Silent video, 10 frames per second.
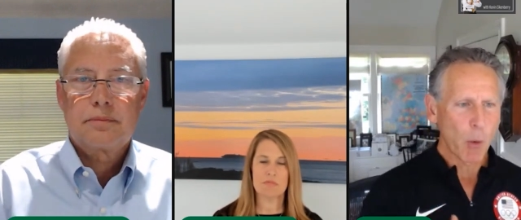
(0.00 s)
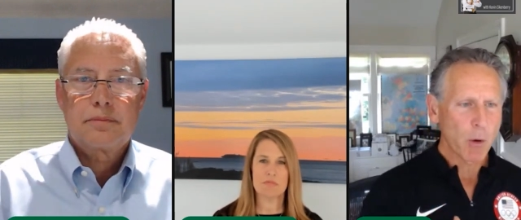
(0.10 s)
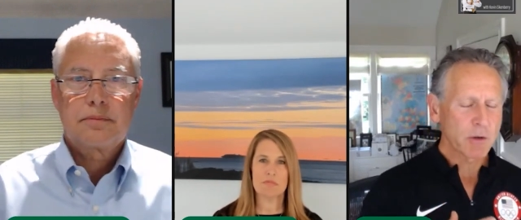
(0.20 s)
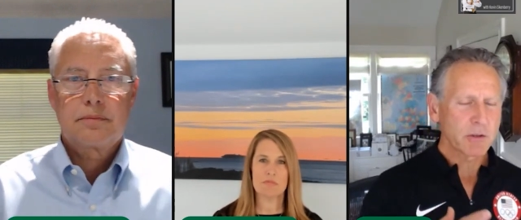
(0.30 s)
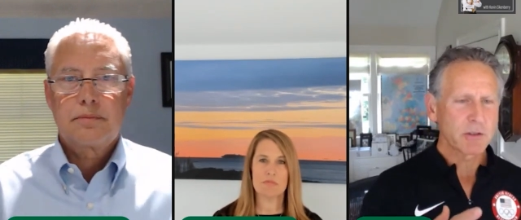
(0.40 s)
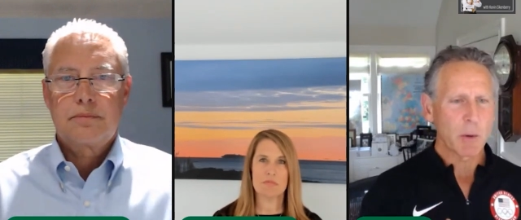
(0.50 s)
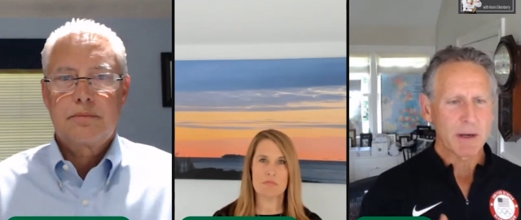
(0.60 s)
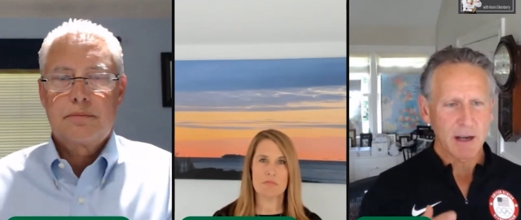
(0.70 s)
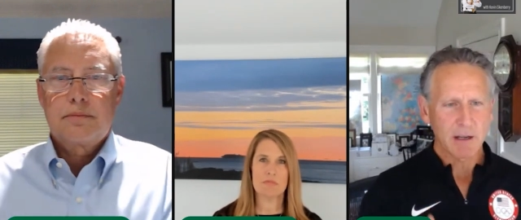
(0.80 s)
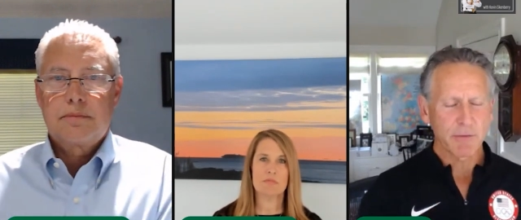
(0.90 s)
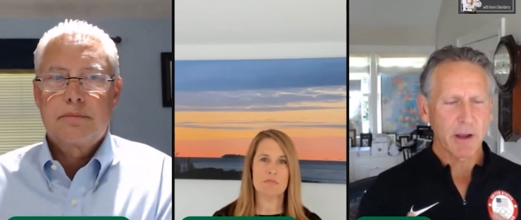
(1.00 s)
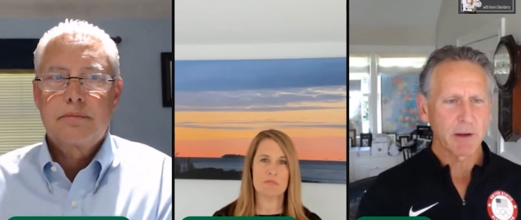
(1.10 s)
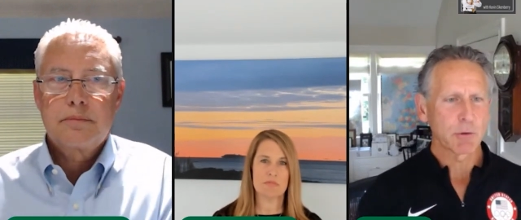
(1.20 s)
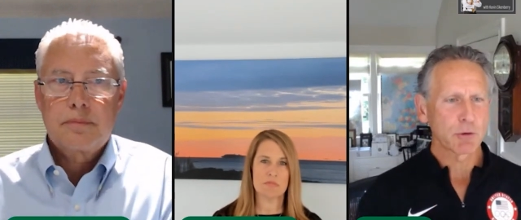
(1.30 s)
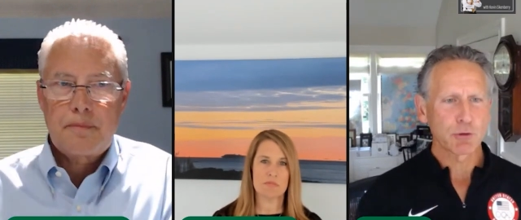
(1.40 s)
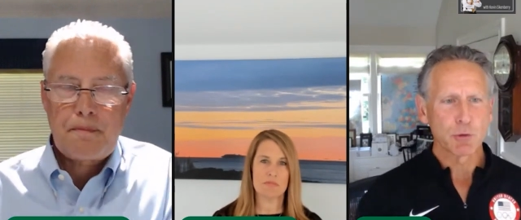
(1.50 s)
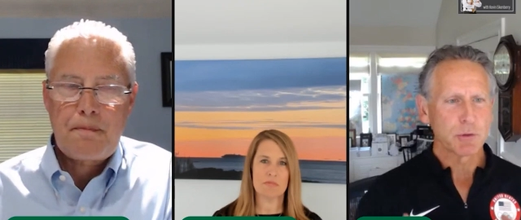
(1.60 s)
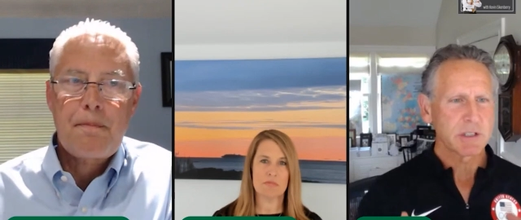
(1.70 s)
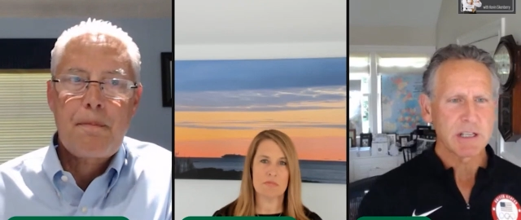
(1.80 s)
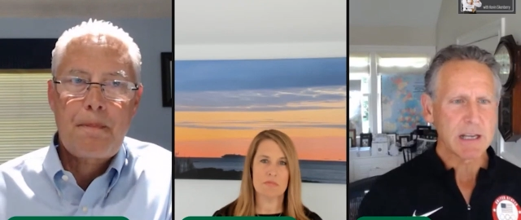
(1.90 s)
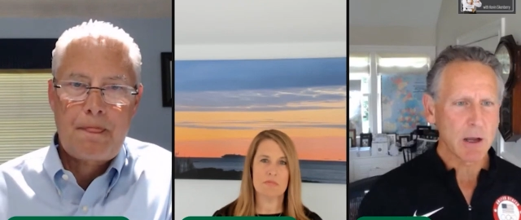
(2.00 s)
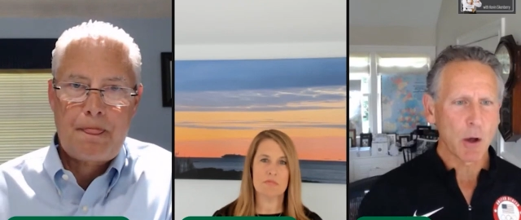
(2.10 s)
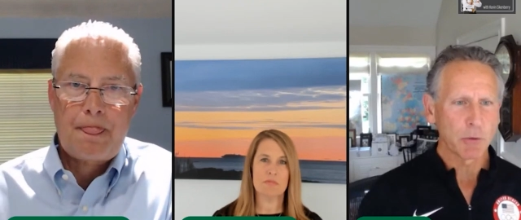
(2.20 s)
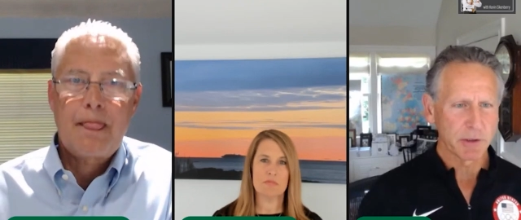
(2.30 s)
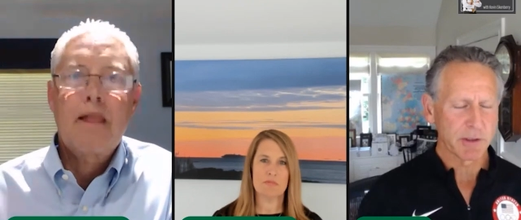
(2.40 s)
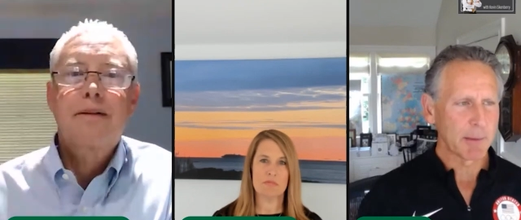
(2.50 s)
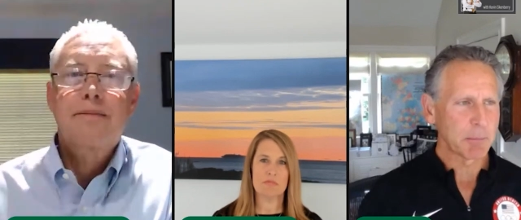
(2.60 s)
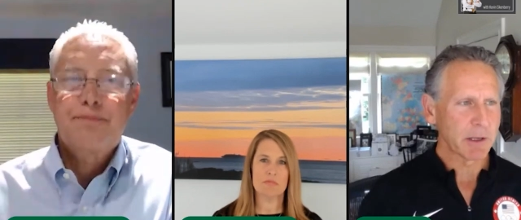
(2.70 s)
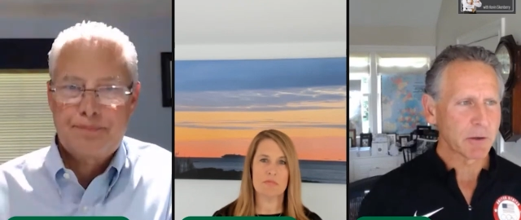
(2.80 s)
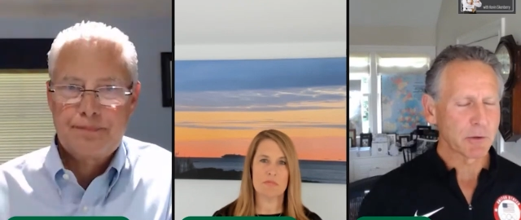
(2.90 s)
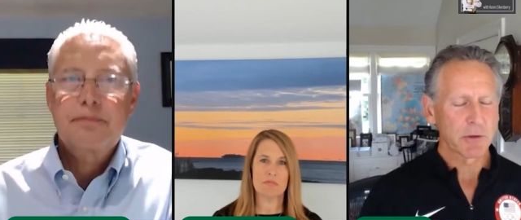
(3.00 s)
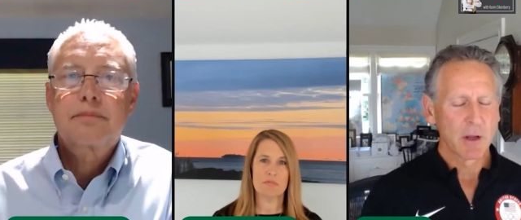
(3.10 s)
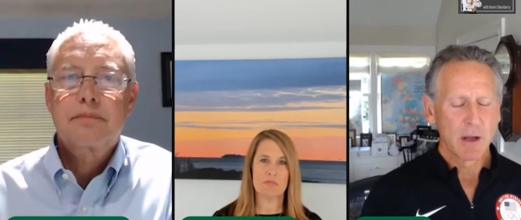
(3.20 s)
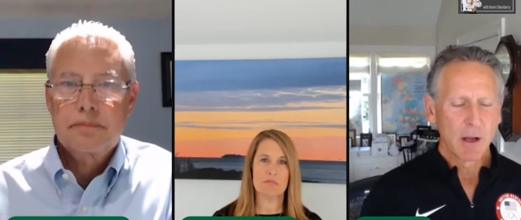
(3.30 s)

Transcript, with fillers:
Speaker 1: boards to identify and recruit CEOs and top leaders.